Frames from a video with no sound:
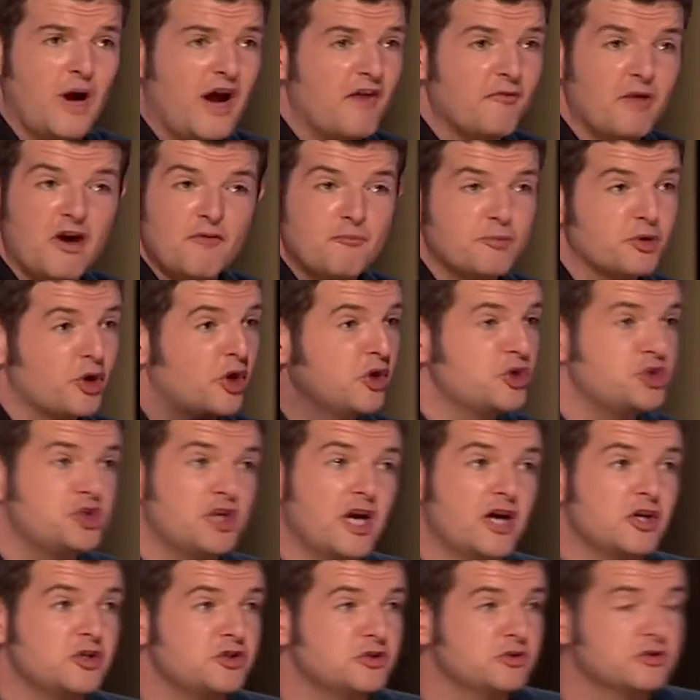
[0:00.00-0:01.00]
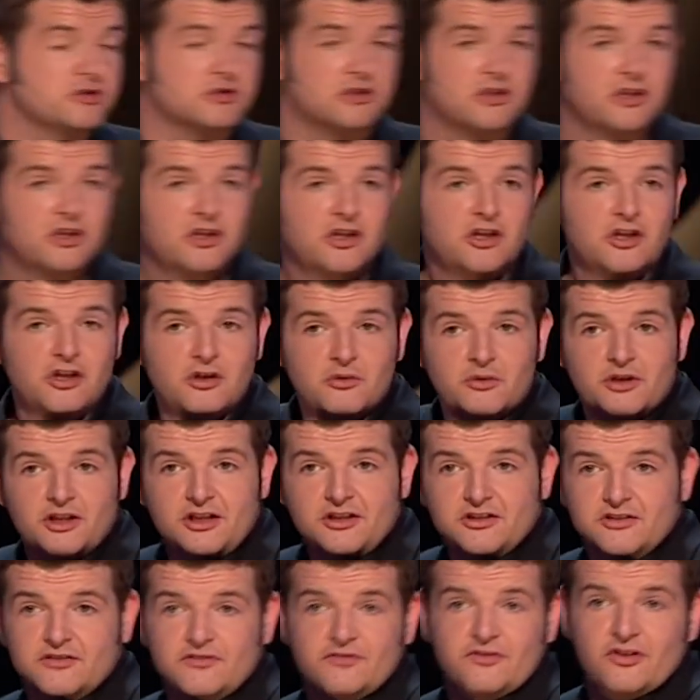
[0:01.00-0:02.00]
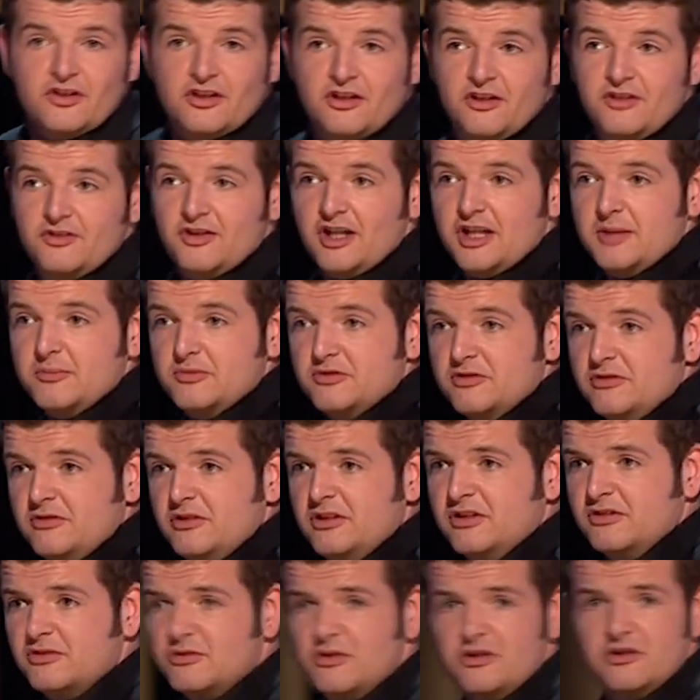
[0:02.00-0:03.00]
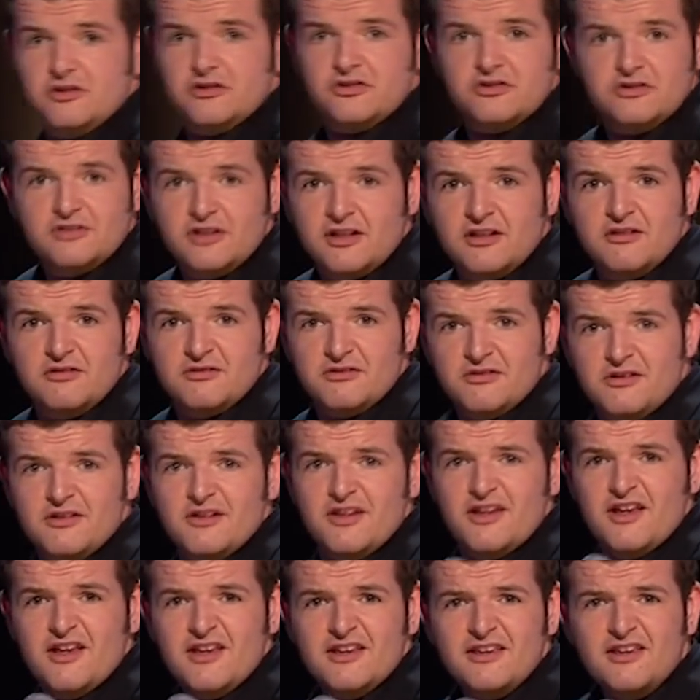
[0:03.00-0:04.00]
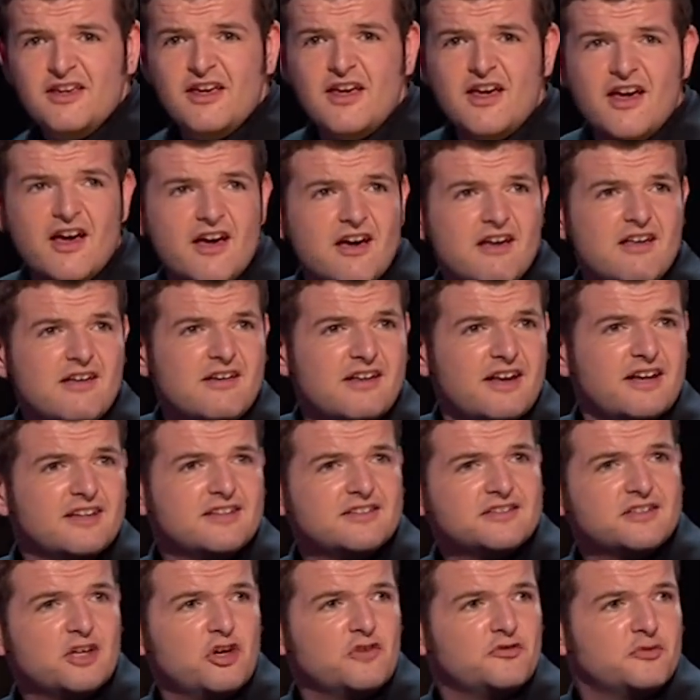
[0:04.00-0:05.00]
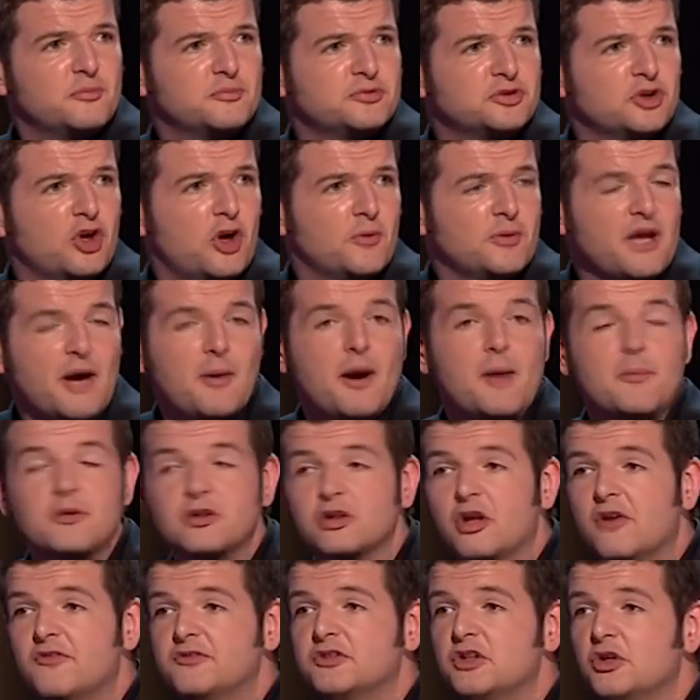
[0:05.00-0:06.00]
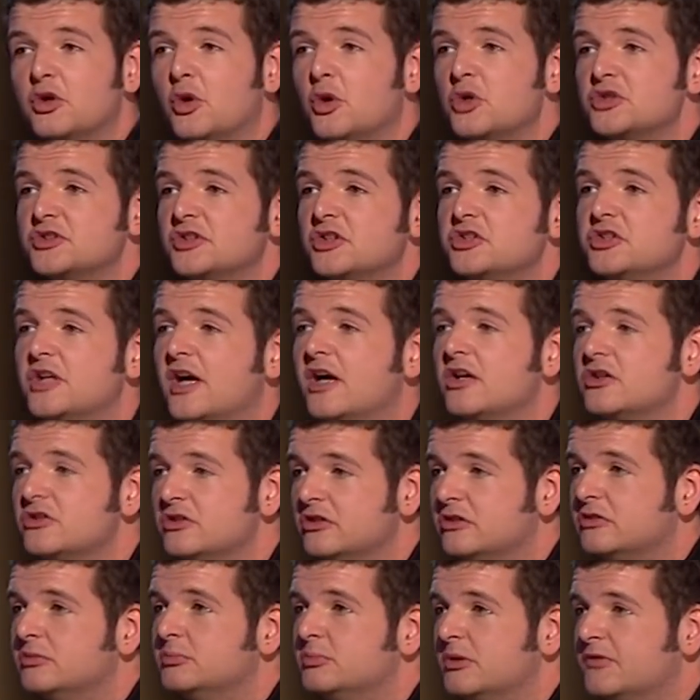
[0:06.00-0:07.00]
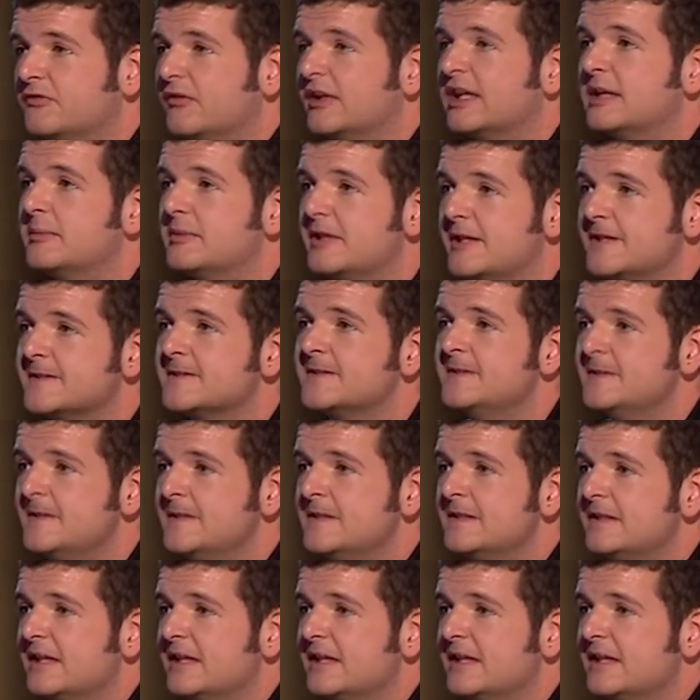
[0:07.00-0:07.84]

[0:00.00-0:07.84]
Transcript: I've, I've been on chat shows with these fucking types None of go on just that. Yeah, that's self absorbed. I, I, would love to host a chat show. Been thinking about this.